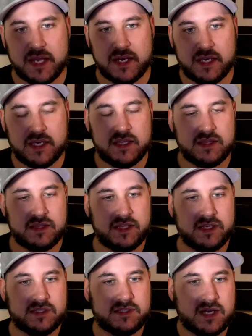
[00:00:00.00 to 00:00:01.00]
getting
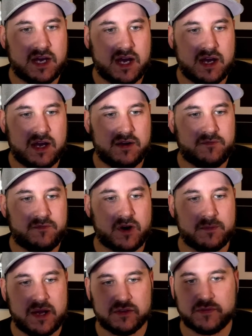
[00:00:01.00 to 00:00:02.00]
this
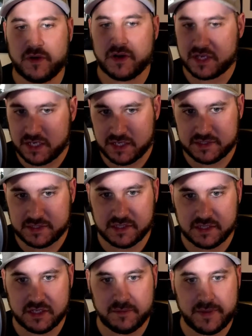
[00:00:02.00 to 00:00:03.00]
farmhouse funkiness
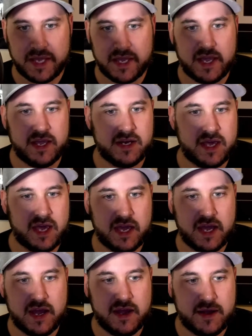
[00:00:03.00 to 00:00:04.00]
a little bit, and
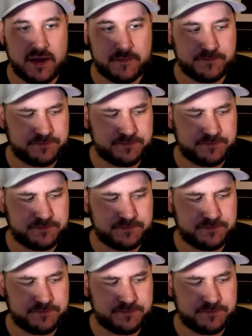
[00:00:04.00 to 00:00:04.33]
a